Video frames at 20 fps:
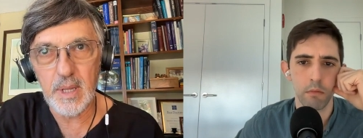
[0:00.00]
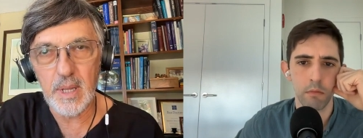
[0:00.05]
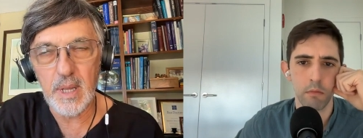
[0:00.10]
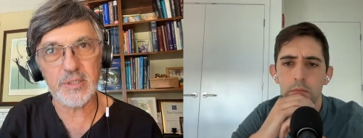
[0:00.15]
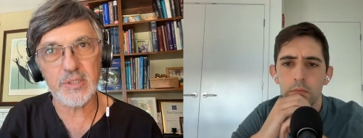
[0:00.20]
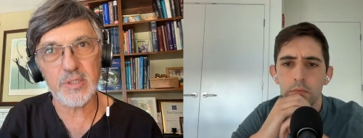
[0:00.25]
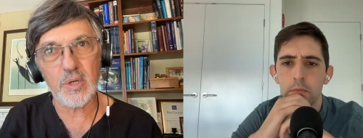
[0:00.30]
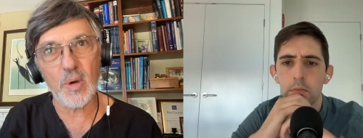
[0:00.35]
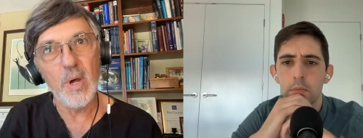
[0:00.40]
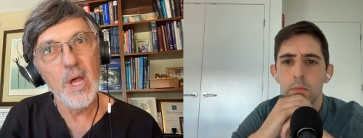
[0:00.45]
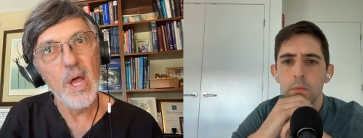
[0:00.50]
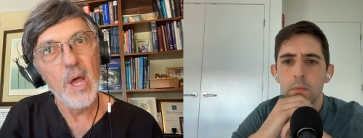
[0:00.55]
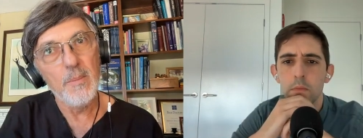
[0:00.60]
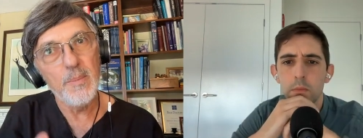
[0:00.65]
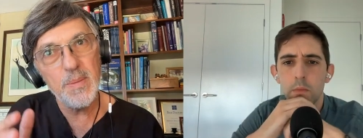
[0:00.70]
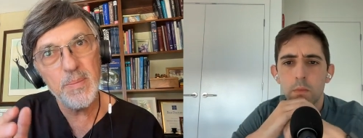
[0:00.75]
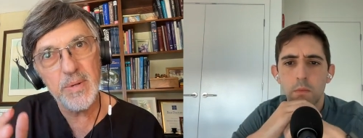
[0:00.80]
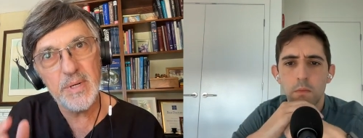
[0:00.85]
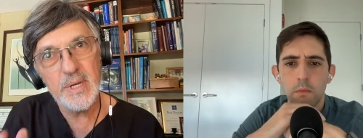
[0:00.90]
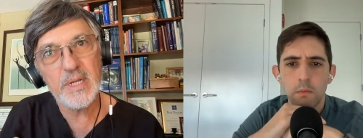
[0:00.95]
Speaker 1: So
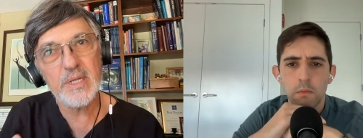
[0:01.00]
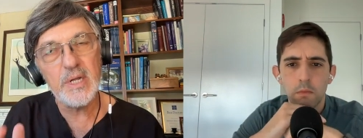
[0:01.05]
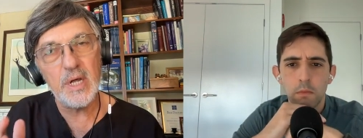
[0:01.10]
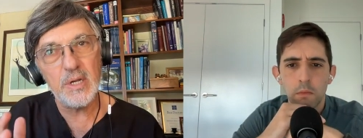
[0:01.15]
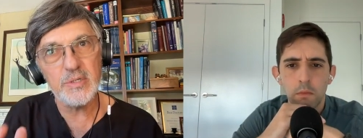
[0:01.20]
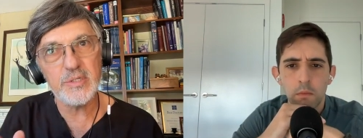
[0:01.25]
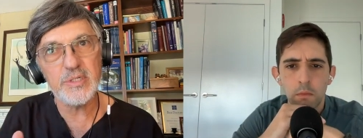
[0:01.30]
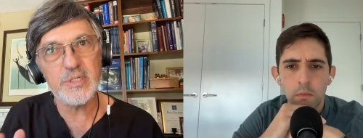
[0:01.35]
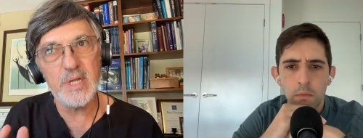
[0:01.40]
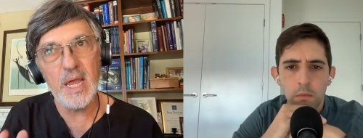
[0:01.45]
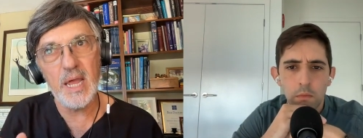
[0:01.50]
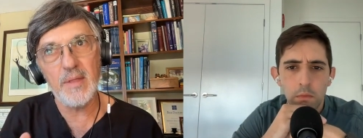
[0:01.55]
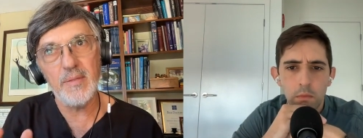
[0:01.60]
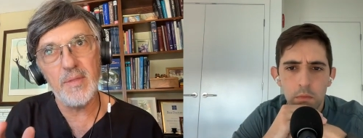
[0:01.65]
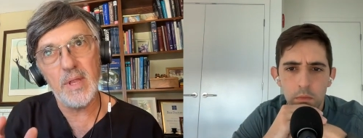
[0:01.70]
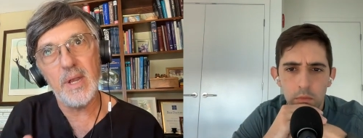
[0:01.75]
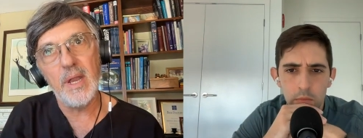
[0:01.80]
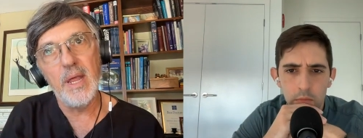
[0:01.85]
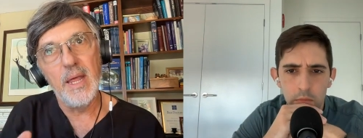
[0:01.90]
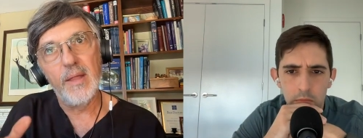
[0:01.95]
people need to understand
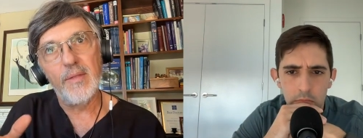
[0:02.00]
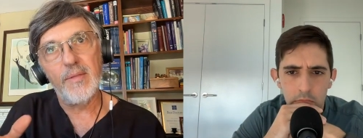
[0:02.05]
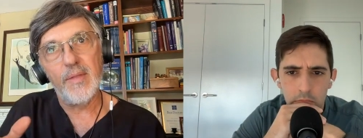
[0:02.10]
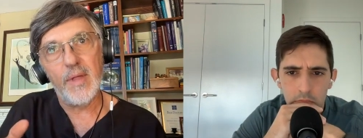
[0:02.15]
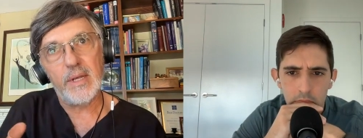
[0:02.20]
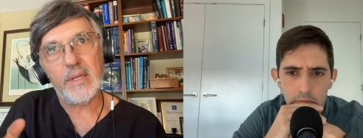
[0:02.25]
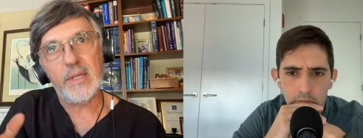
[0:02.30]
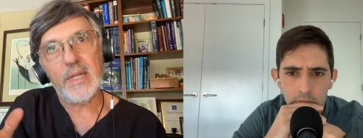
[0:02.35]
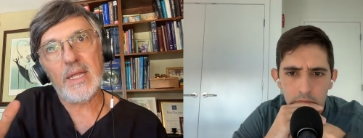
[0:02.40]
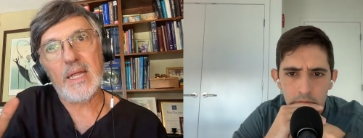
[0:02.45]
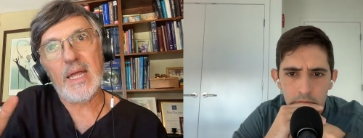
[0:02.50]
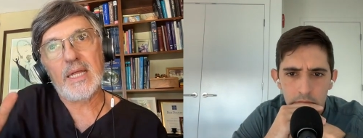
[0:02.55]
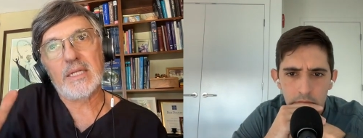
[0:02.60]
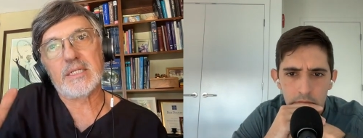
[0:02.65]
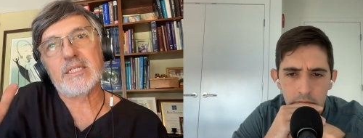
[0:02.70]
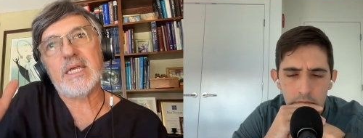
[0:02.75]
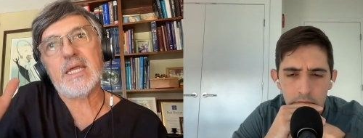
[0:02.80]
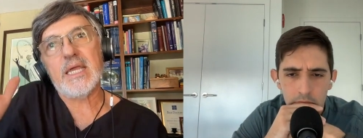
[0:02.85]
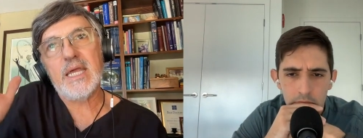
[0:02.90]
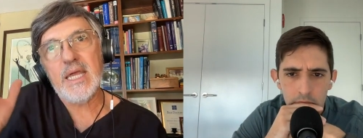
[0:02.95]
that that it's
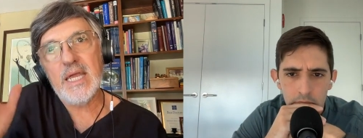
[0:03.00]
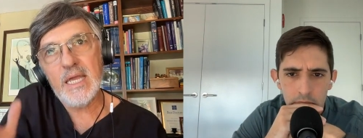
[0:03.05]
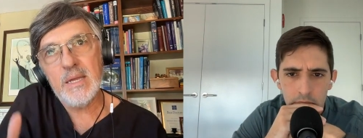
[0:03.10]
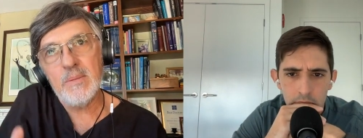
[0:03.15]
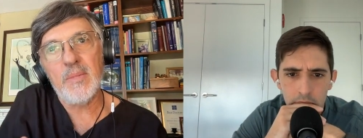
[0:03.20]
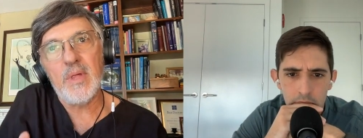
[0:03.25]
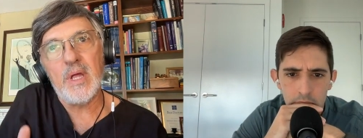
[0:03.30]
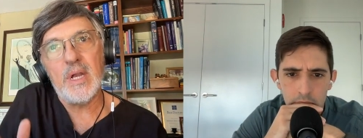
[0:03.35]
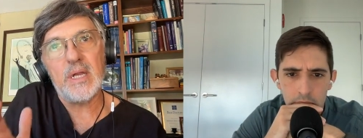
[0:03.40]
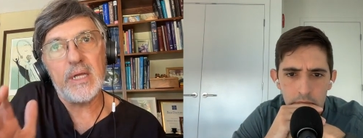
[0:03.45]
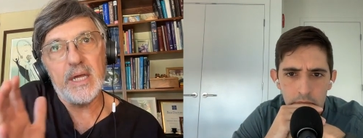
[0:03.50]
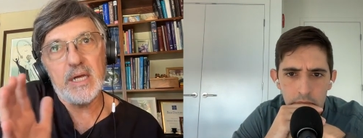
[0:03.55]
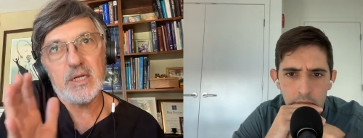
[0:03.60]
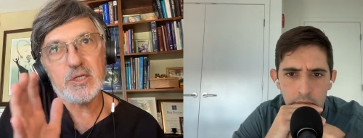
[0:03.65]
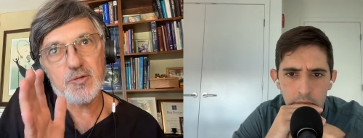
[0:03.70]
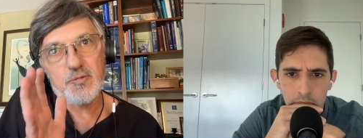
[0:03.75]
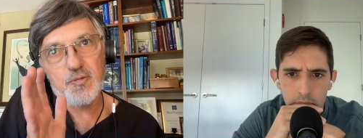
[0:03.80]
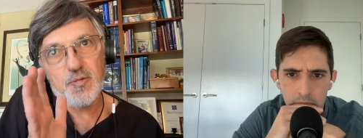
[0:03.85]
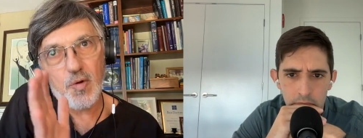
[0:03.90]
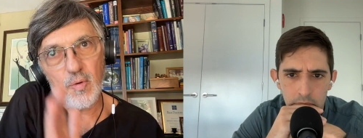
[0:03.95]
heme that it gets
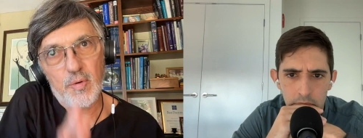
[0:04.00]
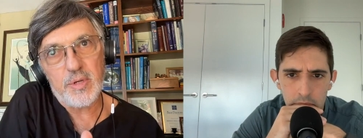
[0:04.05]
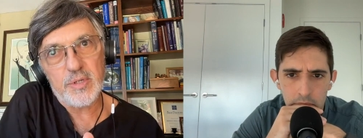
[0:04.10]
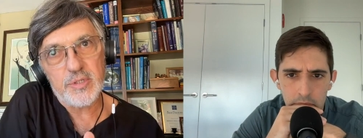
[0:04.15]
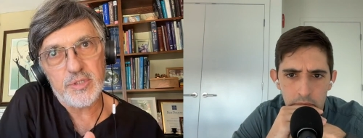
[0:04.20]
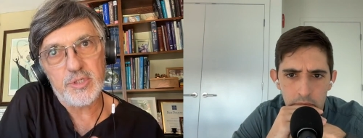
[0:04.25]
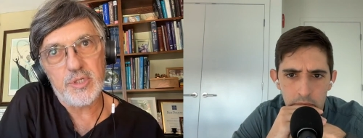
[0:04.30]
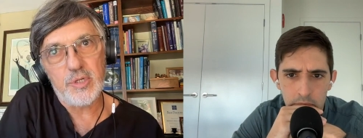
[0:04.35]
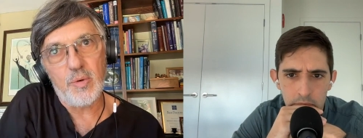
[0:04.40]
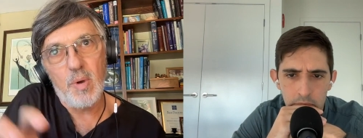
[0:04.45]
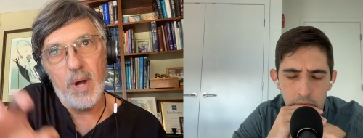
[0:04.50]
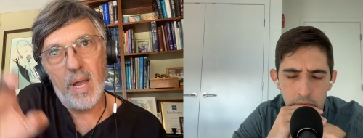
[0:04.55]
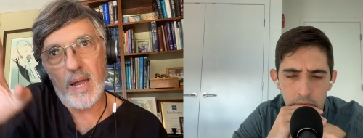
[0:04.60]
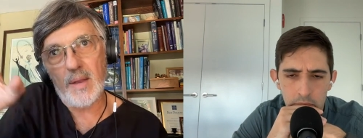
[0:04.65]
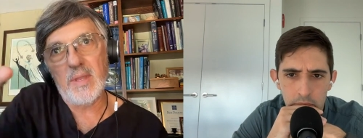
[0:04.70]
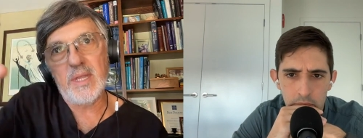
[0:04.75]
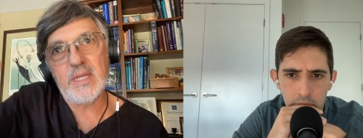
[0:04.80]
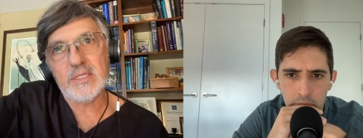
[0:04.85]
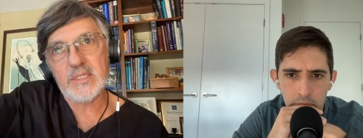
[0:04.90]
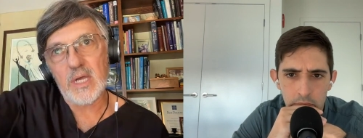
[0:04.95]
focused to, and
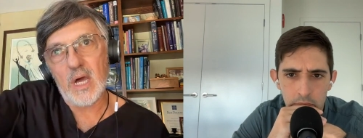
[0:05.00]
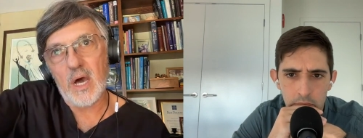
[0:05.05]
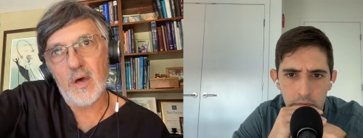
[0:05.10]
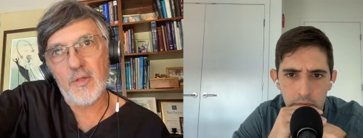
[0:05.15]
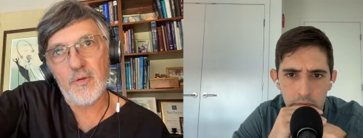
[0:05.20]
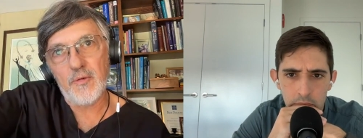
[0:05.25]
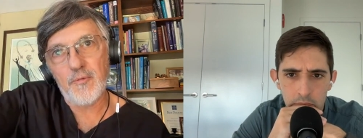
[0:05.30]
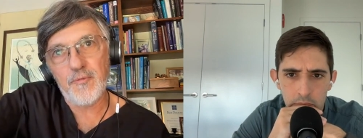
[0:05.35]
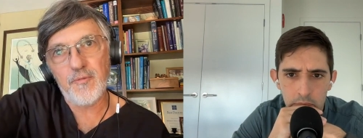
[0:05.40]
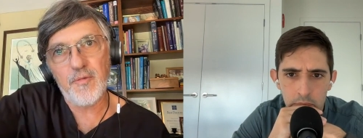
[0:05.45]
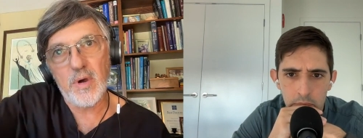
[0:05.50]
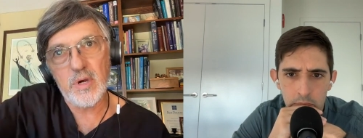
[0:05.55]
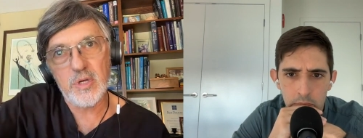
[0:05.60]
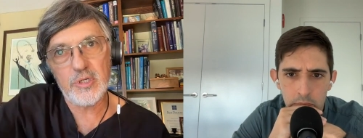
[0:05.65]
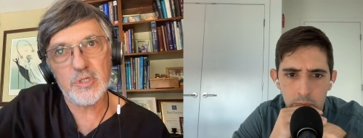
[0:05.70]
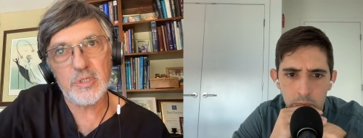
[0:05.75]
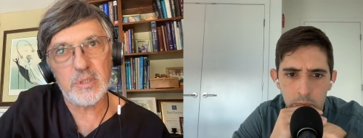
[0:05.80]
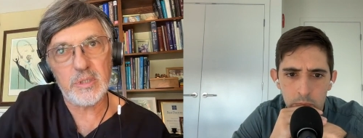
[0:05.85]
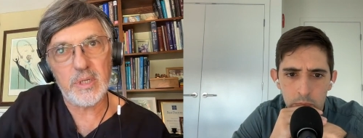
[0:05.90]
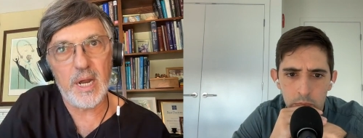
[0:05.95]
these other
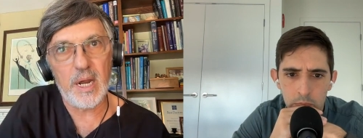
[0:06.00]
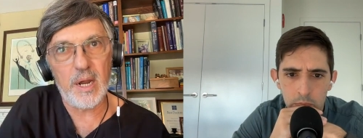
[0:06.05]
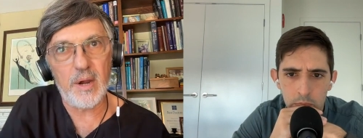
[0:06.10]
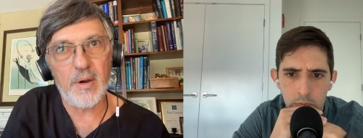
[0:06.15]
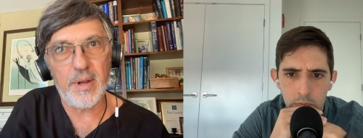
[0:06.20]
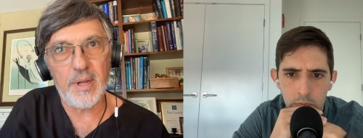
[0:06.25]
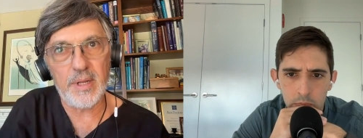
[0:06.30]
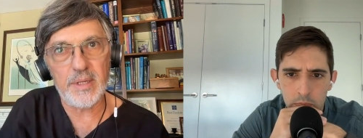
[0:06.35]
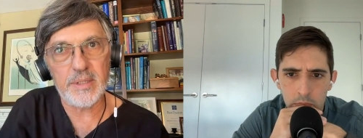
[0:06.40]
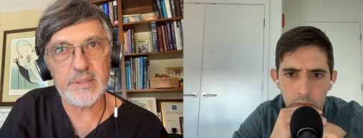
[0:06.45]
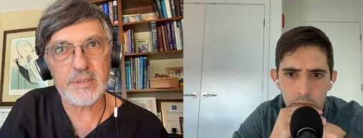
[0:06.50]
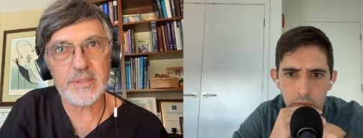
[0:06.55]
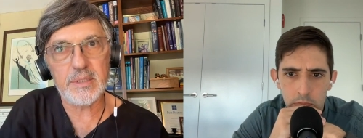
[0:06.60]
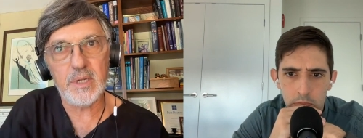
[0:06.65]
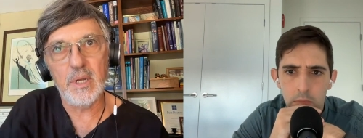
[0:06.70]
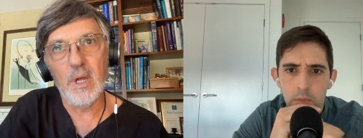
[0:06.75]
functional areas